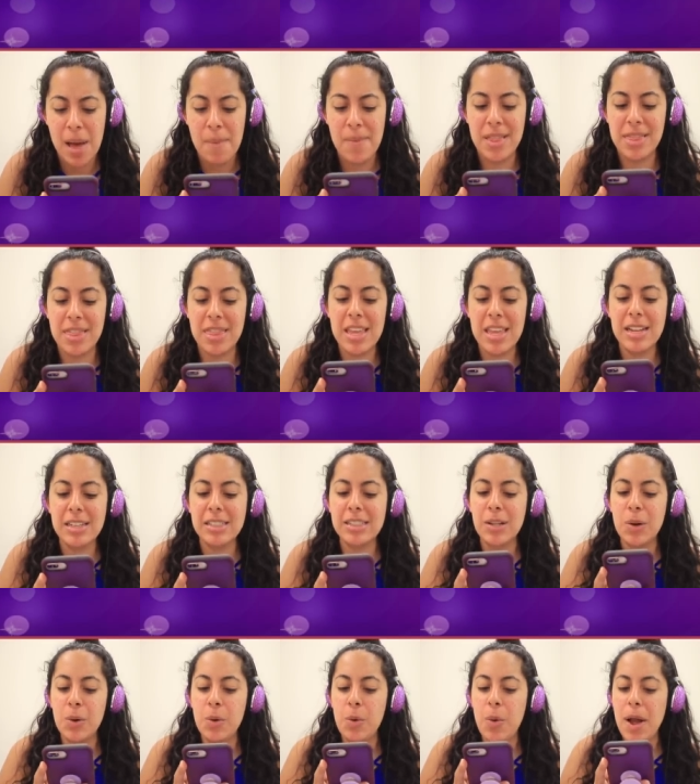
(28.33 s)
but things
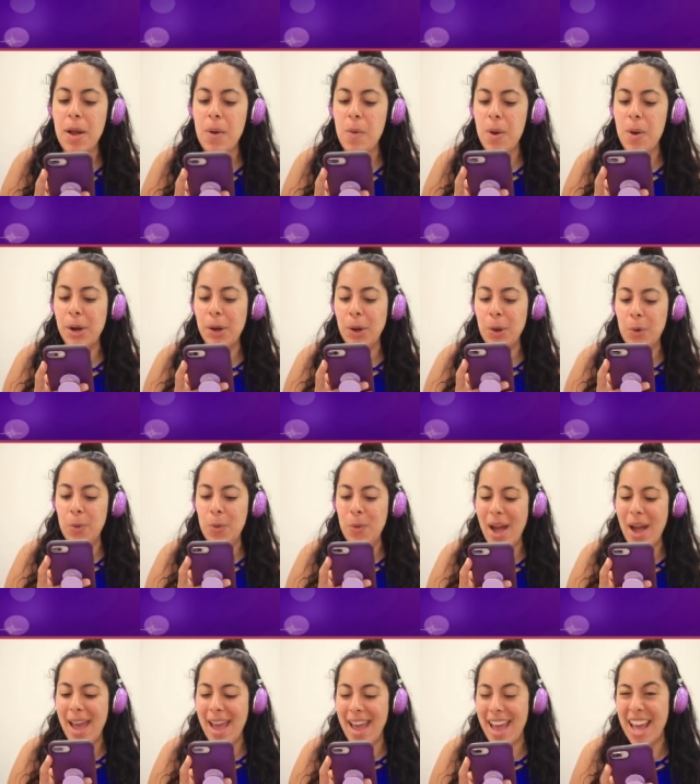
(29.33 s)
don't quite work her
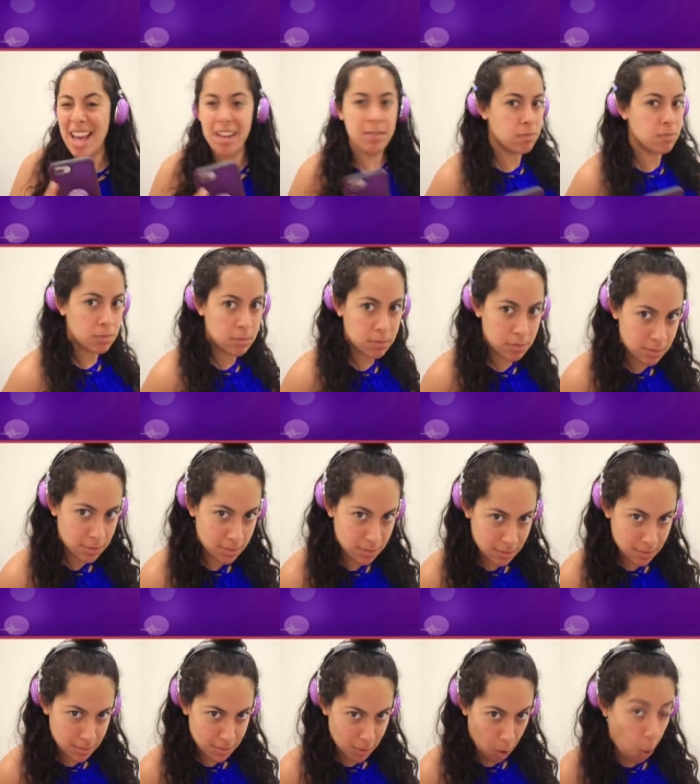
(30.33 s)
way.
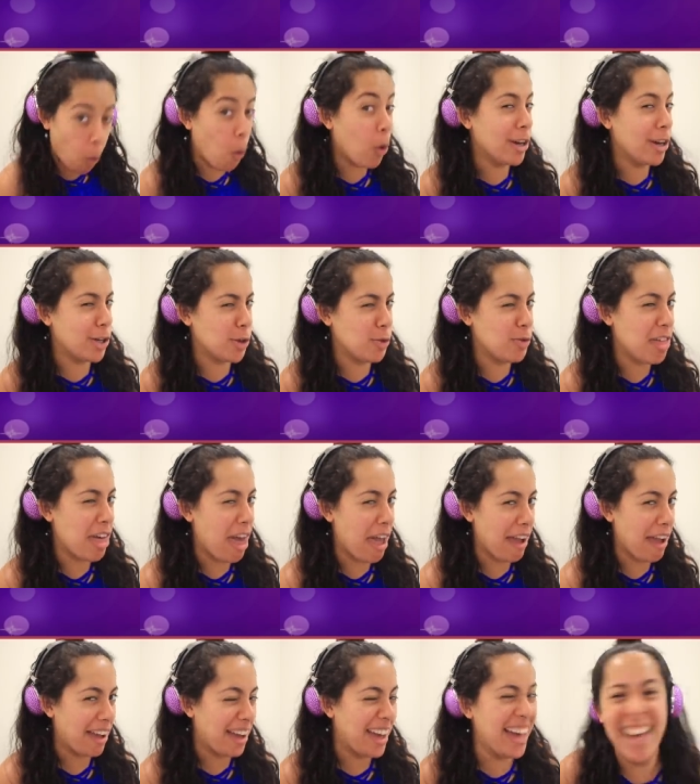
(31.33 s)
Or do
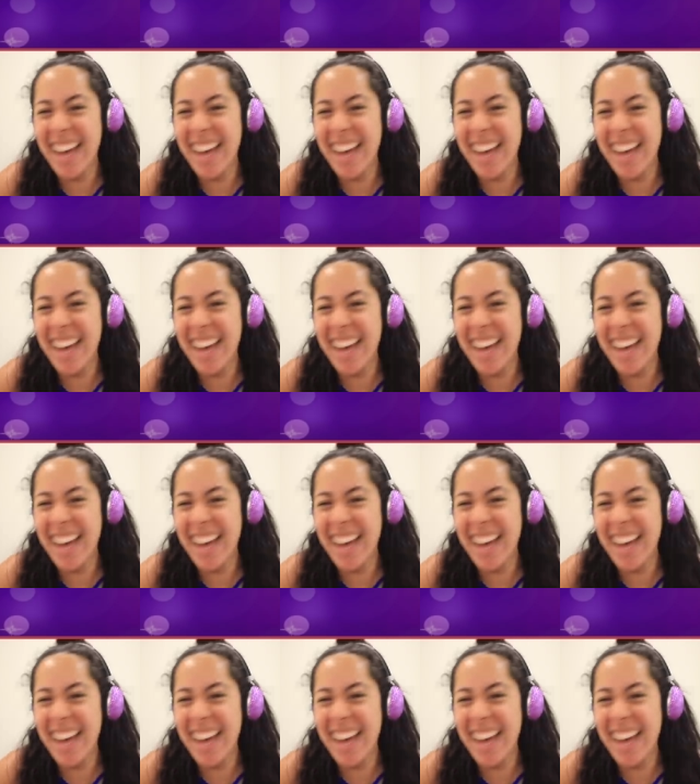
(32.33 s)
they?